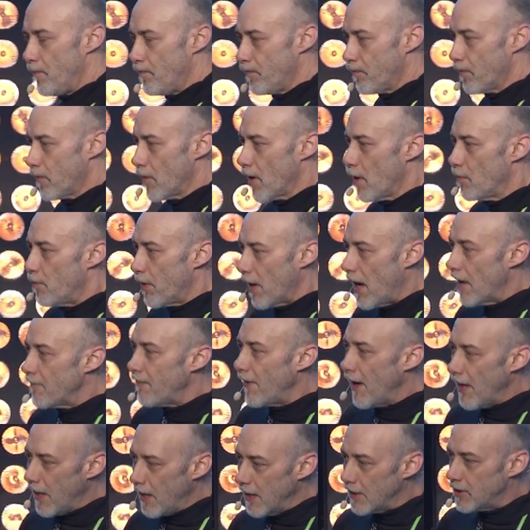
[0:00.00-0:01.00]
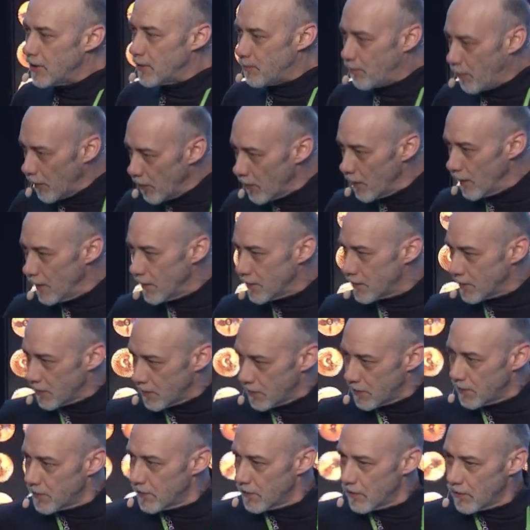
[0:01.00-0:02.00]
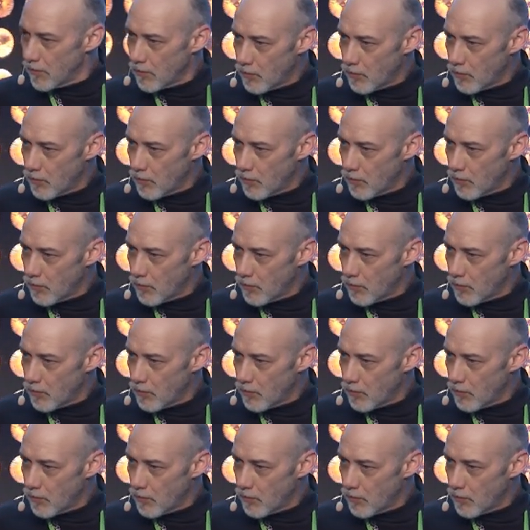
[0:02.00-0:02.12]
But I've had experience with